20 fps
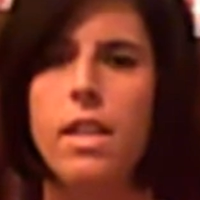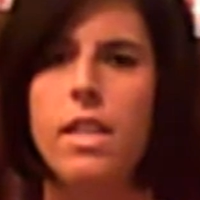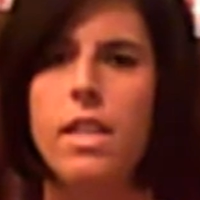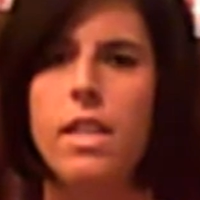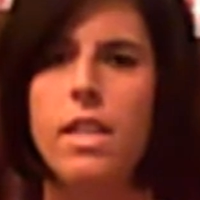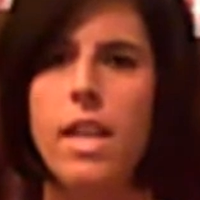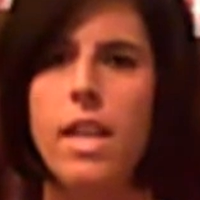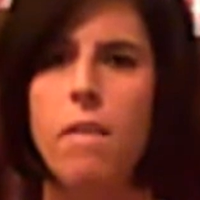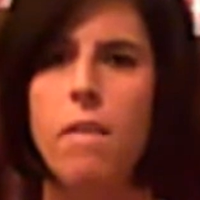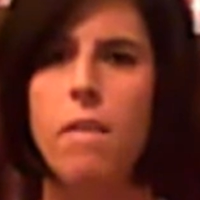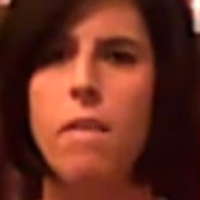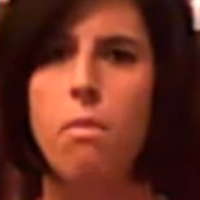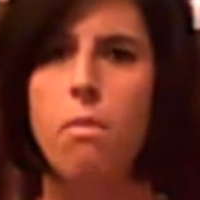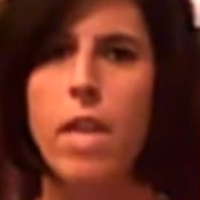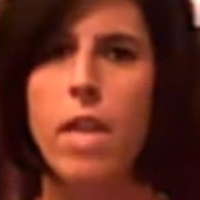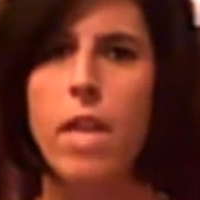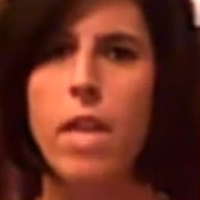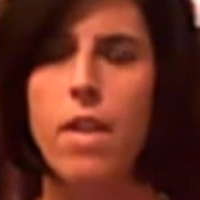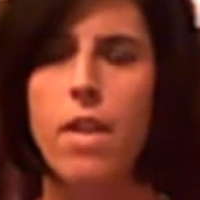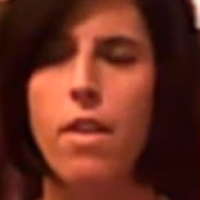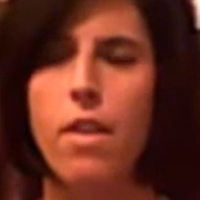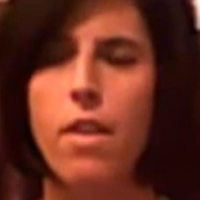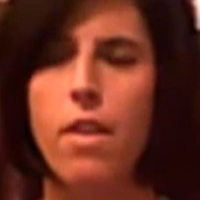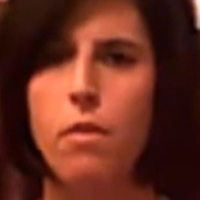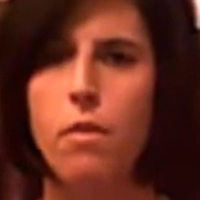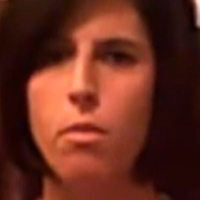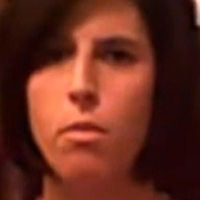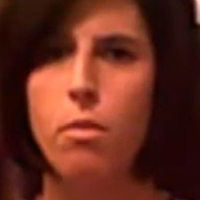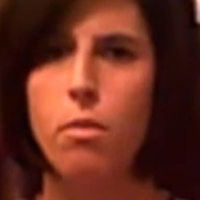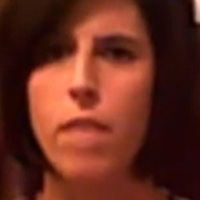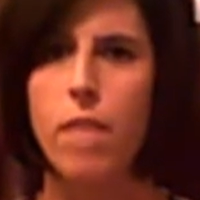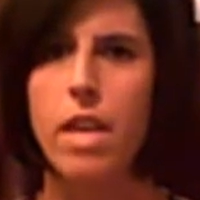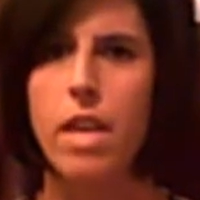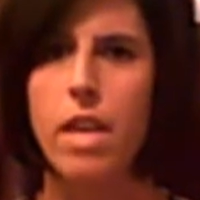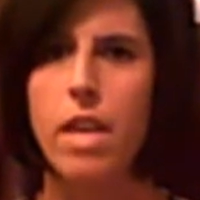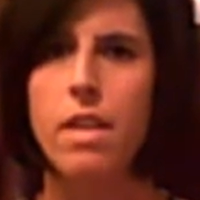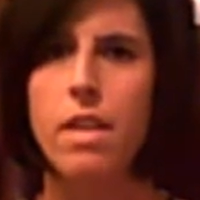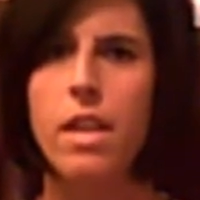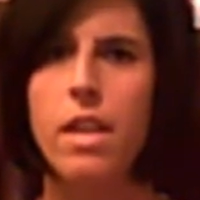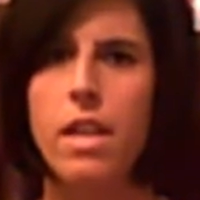that we are comfortable
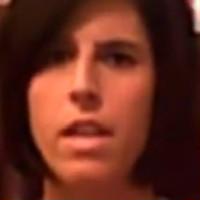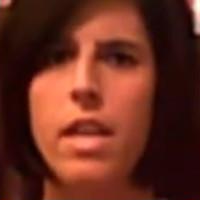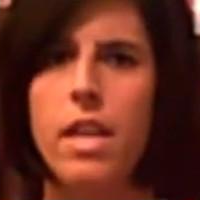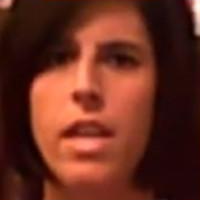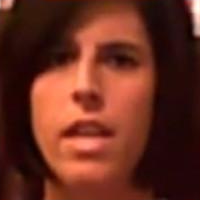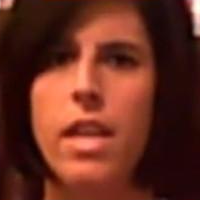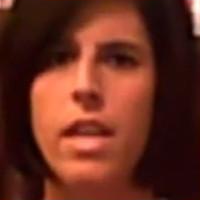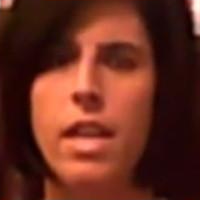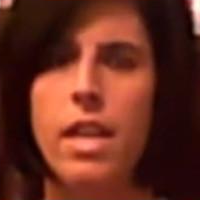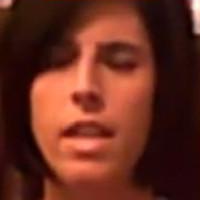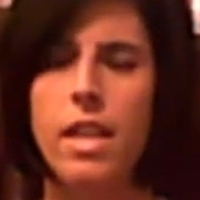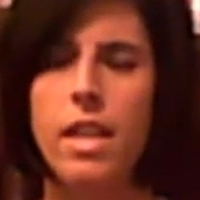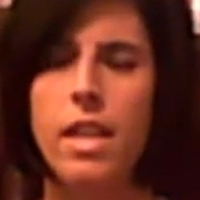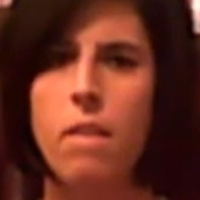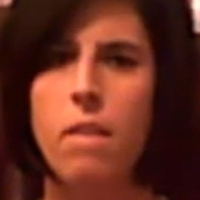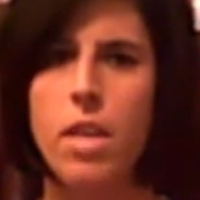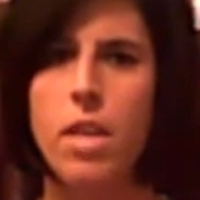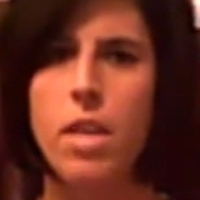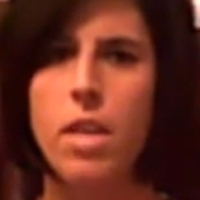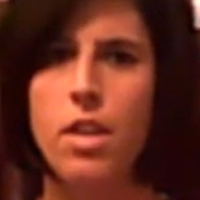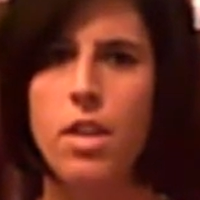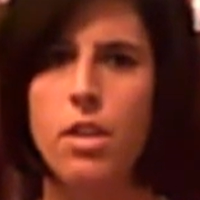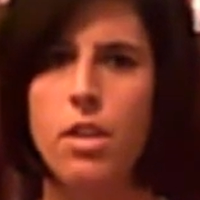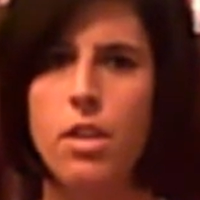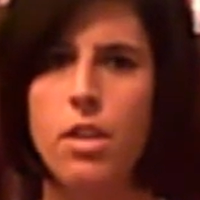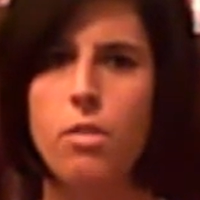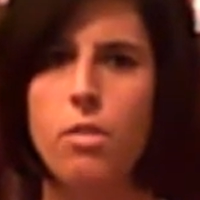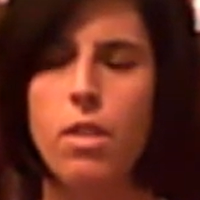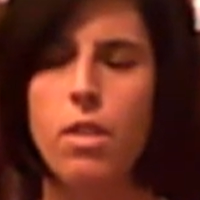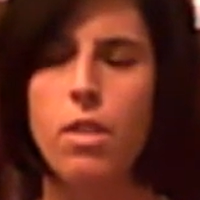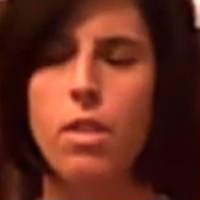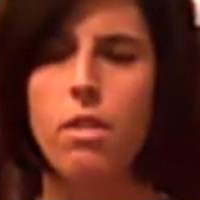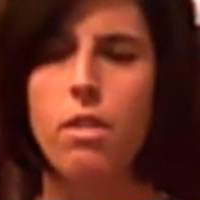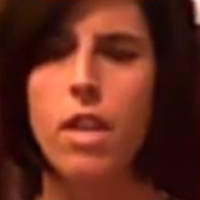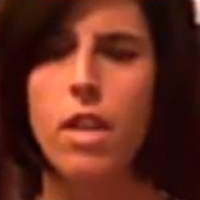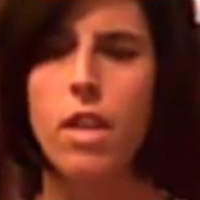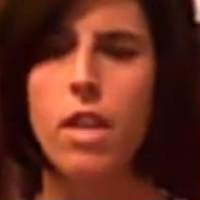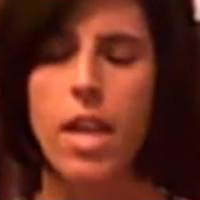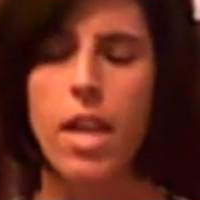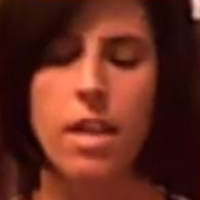with and that we can use with our
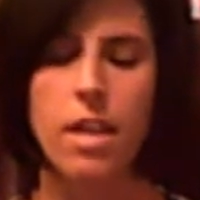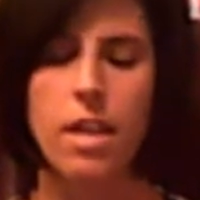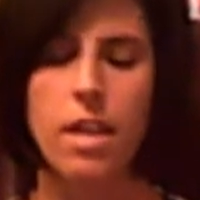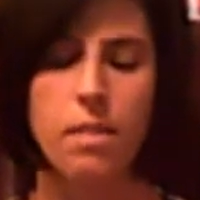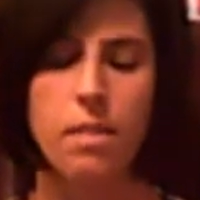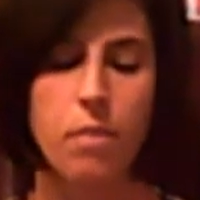clients.